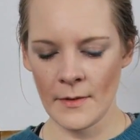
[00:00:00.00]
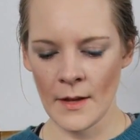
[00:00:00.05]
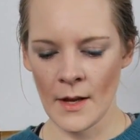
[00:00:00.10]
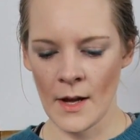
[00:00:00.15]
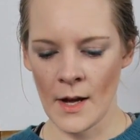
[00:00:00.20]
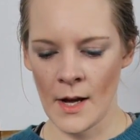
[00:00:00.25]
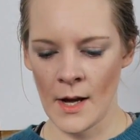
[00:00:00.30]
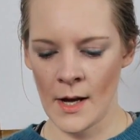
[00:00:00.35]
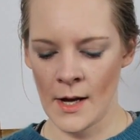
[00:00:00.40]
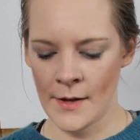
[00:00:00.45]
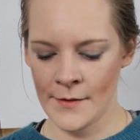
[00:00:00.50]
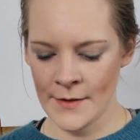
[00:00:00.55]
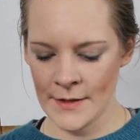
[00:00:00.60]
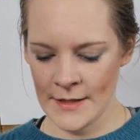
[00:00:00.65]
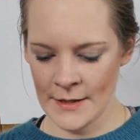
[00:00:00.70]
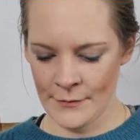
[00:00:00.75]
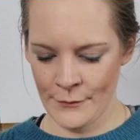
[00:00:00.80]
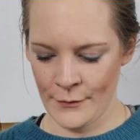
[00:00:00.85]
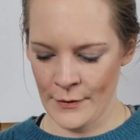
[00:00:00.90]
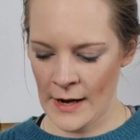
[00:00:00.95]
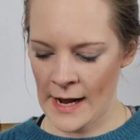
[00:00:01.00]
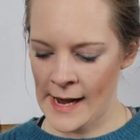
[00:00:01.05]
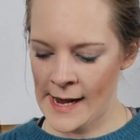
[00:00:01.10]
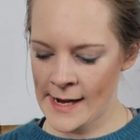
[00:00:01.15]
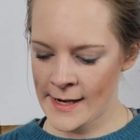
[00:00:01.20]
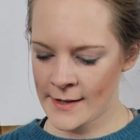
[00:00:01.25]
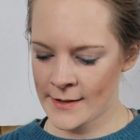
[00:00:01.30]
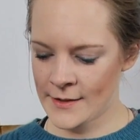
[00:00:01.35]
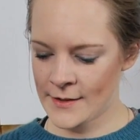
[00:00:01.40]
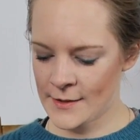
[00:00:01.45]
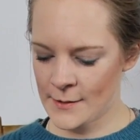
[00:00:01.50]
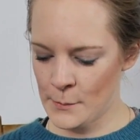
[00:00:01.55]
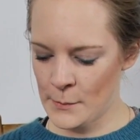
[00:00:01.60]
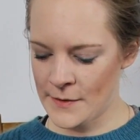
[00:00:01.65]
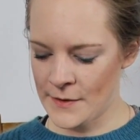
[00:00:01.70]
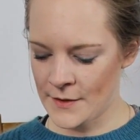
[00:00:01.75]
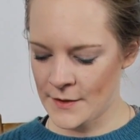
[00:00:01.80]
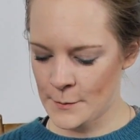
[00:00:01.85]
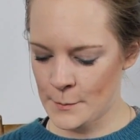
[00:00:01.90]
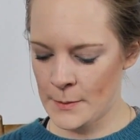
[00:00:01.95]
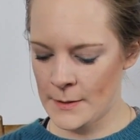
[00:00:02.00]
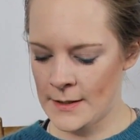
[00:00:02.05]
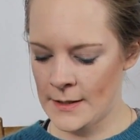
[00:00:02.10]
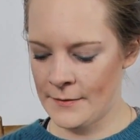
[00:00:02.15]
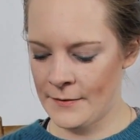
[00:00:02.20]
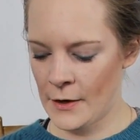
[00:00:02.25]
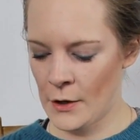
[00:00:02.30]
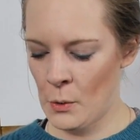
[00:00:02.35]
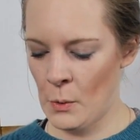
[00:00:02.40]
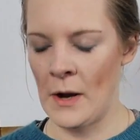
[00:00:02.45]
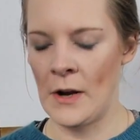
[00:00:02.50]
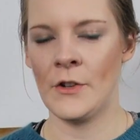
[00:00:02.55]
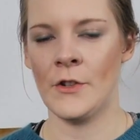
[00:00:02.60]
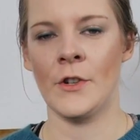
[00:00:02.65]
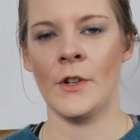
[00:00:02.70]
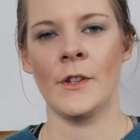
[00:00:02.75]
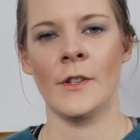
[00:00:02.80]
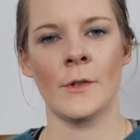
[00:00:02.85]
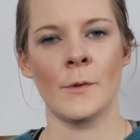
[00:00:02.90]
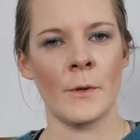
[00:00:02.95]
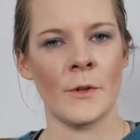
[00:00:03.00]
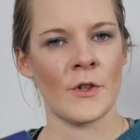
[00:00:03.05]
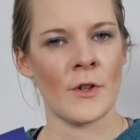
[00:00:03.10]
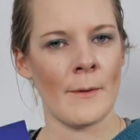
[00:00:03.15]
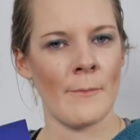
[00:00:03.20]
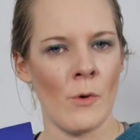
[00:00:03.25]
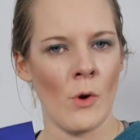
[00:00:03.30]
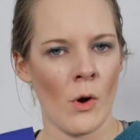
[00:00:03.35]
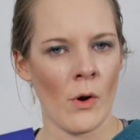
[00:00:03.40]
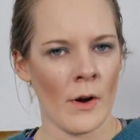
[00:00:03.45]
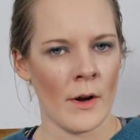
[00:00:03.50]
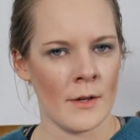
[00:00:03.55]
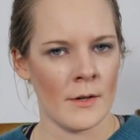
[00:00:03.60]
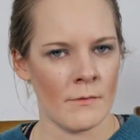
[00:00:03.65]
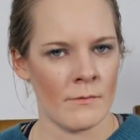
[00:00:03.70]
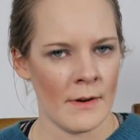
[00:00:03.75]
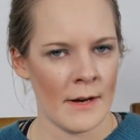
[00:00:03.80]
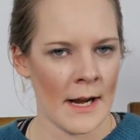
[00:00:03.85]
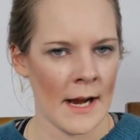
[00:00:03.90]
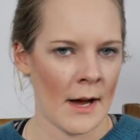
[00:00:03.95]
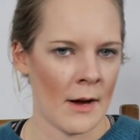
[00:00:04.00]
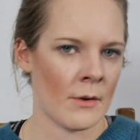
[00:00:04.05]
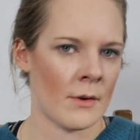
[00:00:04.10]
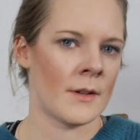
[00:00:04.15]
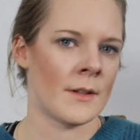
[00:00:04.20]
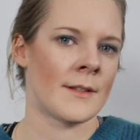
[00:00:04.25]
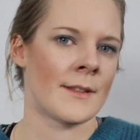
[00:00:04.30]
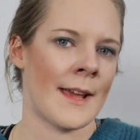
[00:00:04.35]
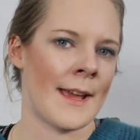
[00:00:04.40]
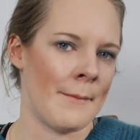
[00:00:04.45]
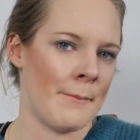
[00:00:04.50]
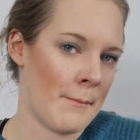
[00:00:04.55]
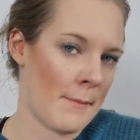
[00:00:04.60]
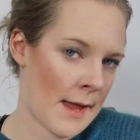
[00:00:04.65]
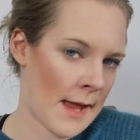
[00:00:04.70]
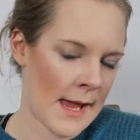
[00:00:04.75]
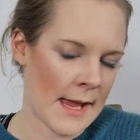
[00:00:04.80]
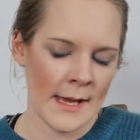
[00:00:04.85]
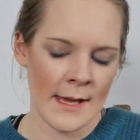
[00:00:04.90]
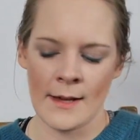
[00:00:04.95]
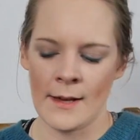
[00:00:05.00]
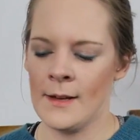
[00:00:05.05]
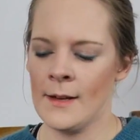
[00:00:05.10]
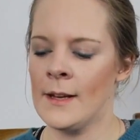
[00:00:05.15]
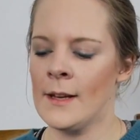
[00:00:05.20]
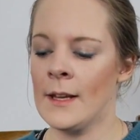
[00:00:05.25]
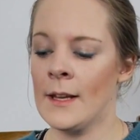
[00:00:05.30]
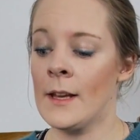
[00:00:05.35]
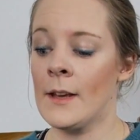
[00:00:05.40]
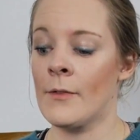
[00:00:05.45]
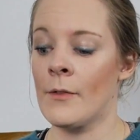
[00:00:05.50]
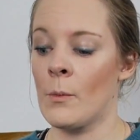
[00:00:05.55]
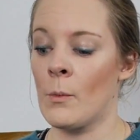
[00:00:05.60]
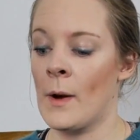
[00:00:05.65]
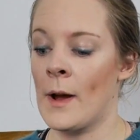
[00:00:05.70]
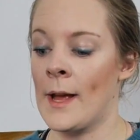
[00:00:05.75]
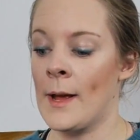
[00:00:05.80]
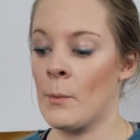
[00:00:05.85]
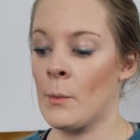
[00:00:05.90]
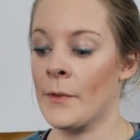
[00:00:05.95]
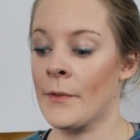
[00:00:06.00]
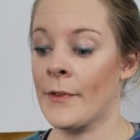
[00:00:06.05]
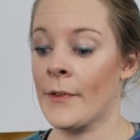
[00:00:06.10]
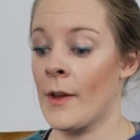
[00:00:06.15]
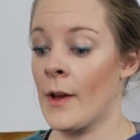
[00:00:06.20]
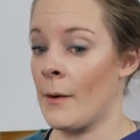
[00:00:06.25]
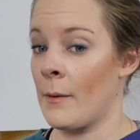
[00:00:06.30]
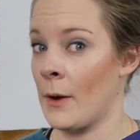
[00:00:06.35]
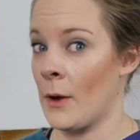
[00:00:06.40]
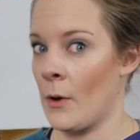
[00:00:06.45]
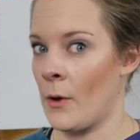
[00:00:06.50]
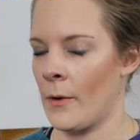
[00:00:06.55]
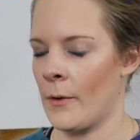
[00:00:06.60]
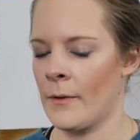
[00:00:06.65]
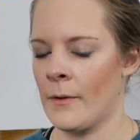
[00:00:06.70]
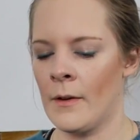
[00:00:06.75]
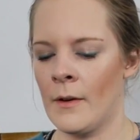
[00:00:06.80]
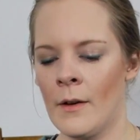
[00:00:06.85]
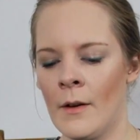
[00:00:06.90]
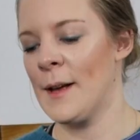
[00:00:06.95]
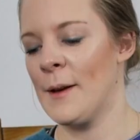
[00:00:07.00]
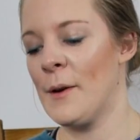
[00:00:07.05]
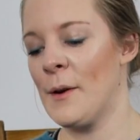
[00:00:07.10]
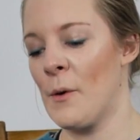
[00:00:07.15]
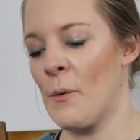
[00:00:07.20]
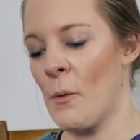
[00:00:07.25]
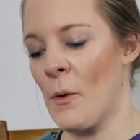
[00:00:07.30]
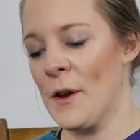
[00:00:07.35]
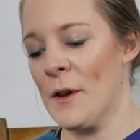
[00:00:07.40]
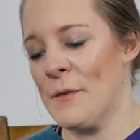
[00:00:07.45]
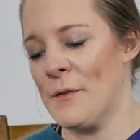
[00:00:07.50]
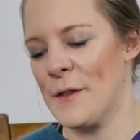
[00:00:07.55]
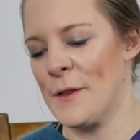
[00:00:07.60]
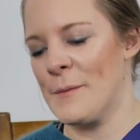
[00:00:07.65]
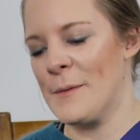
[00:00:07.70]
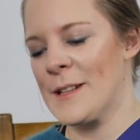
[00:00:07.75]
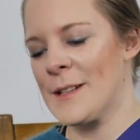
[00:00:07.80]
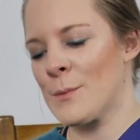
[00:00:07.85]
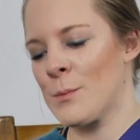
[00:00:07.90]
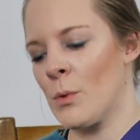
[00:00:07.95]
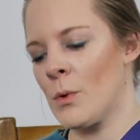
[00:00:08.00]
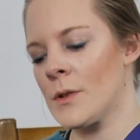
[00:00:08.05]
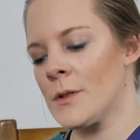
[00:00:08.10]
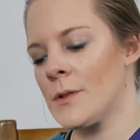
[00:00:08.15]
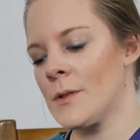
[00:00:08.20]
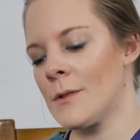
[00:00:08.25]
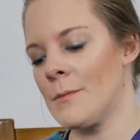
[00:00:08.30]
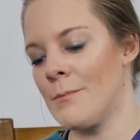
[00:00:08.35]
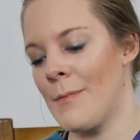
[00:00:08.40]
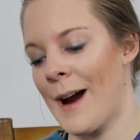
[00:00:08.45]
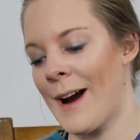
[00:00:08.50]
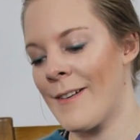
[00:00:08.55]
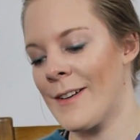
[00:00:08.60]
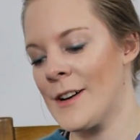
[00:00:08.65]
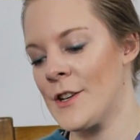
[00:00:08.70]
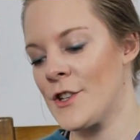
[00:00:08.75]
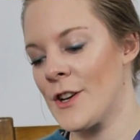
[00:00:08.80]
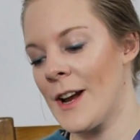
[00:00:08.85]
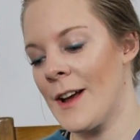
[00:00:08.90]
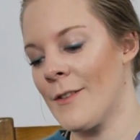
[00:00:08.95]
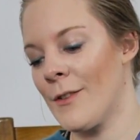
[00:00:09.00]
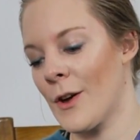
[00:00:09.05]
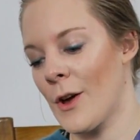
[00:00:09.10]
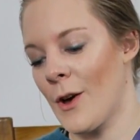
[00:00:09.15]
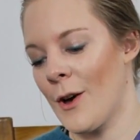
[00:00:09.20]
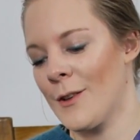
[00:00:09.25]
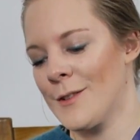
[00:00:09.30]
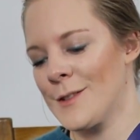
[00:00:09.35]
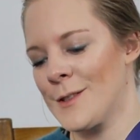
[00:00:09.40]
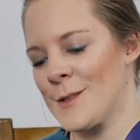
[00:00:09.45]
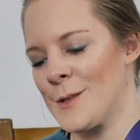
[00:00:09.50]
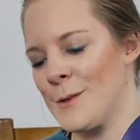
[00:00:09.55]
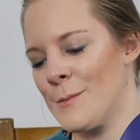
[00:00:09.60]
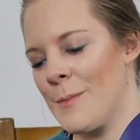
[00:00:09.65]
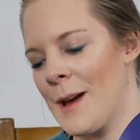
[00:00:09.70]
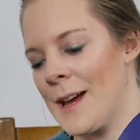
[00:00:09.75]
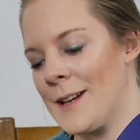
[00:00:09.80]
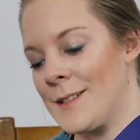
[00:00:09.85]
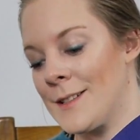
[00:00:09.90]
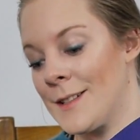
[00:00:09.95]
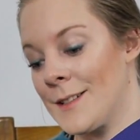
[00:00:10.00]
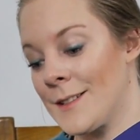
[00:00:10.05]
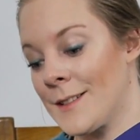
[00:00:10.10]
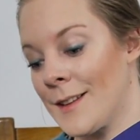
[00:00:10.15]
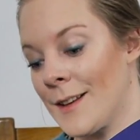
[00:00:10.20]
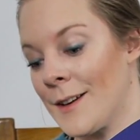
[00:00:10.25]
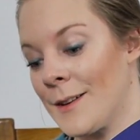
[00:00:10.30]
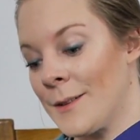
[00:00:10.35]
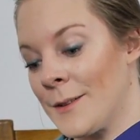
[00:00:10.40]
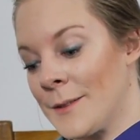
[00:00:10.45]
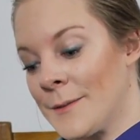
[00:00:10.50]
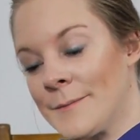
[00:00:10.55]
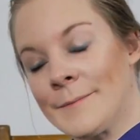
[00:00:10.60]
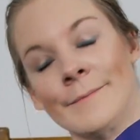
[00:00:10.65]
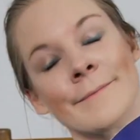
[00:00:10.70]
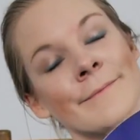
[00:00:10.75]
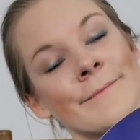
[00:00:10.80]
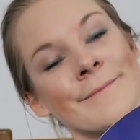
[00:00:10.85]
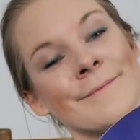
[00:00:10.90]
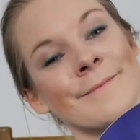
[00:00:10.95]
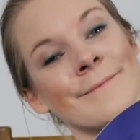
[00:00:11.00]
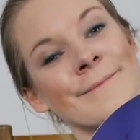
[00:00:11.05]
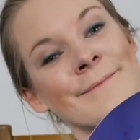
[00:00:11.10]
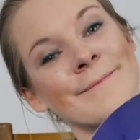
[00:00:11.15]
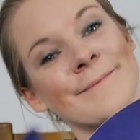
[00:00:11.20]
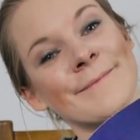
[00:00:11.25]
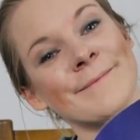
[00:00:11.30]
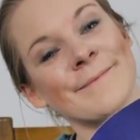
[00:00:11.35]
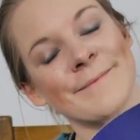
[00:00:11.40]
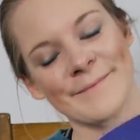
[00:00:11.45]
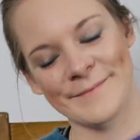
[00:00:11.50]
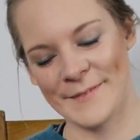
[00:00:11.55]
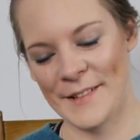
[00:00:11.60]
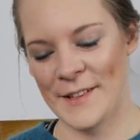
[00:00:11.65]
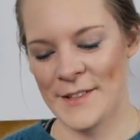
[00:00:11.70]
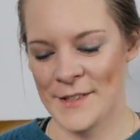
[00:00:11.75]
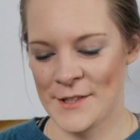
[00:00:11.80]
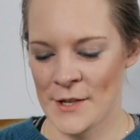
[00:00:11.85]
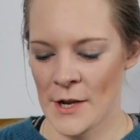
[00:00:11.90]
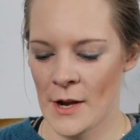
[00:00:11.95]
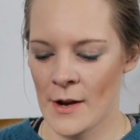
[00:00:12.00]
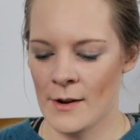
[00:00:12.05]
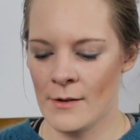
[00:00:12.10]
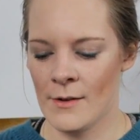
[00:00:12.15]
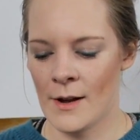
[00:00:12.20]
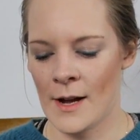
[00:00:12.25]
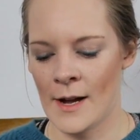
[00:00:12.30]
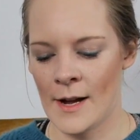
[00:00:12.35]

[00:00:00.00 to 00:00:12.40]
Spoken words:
the different acts with the specific questions, which I'm not going to read out because they may give away what's going on. One of them is, was your marriage ever consummated, though? So,